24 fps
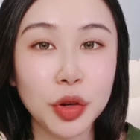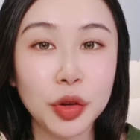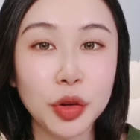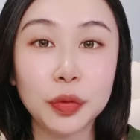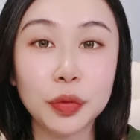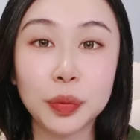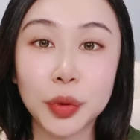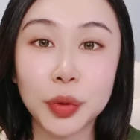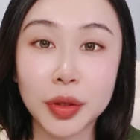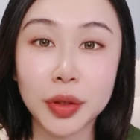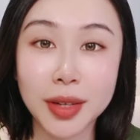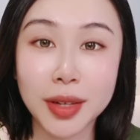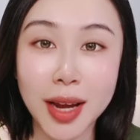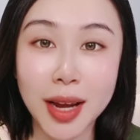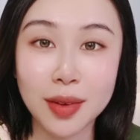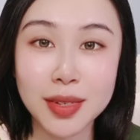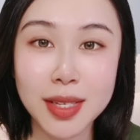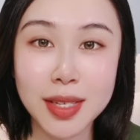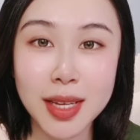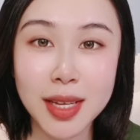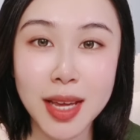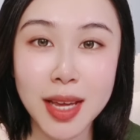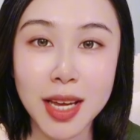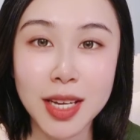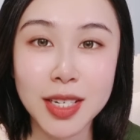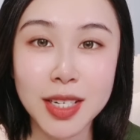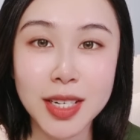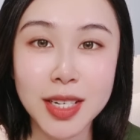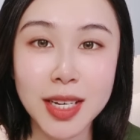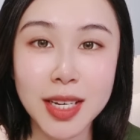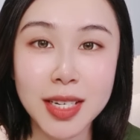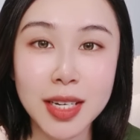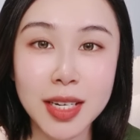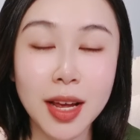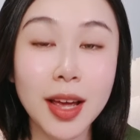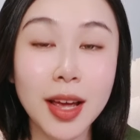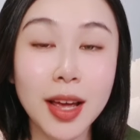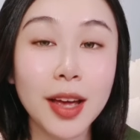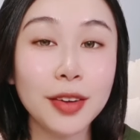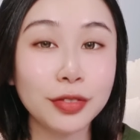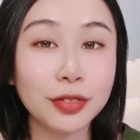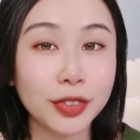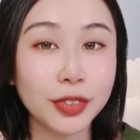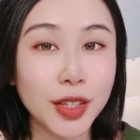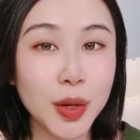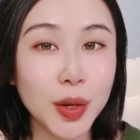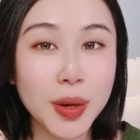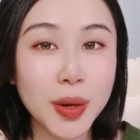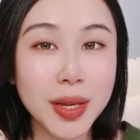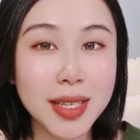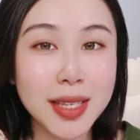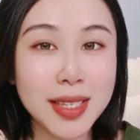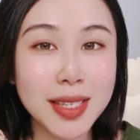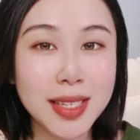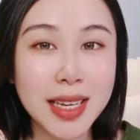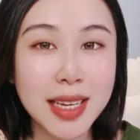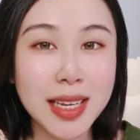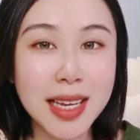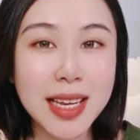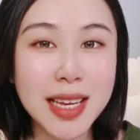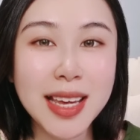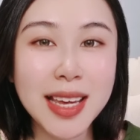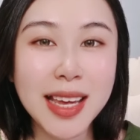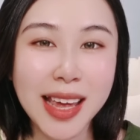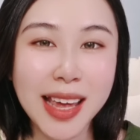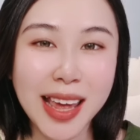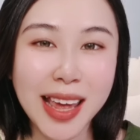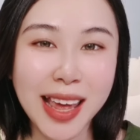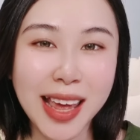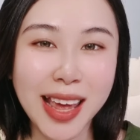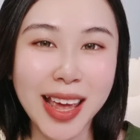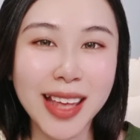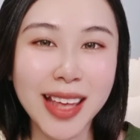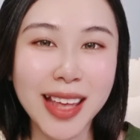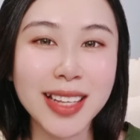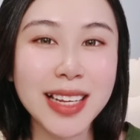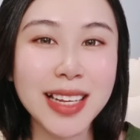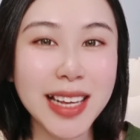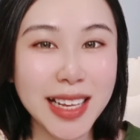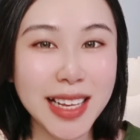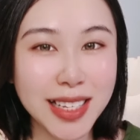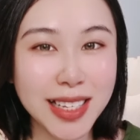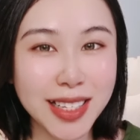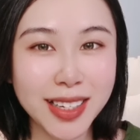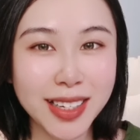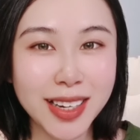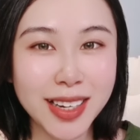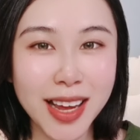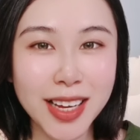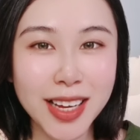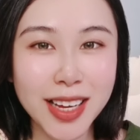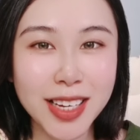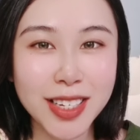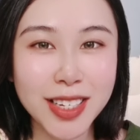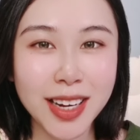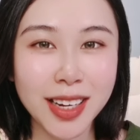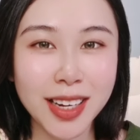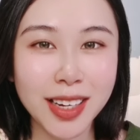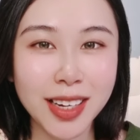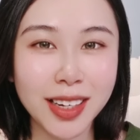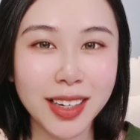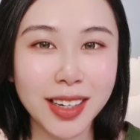pronunciation, fluency, and intonation.